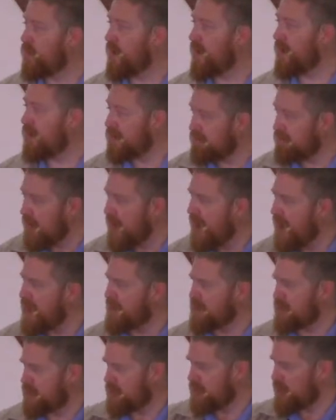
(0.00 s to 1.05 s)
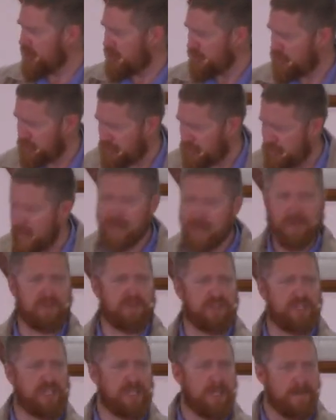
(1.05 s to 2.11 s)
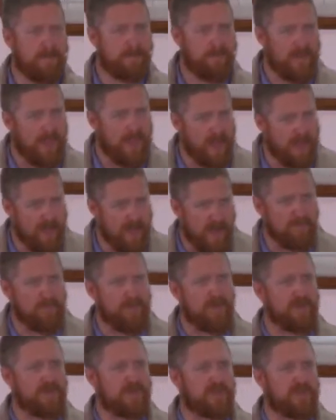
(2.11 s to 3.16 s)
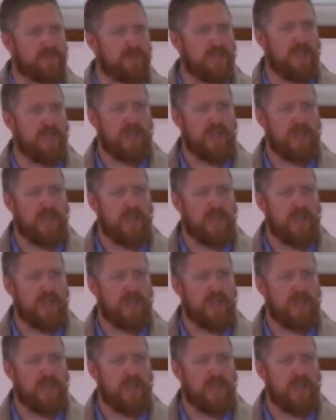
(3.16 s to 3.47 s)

and admires strength and numbers.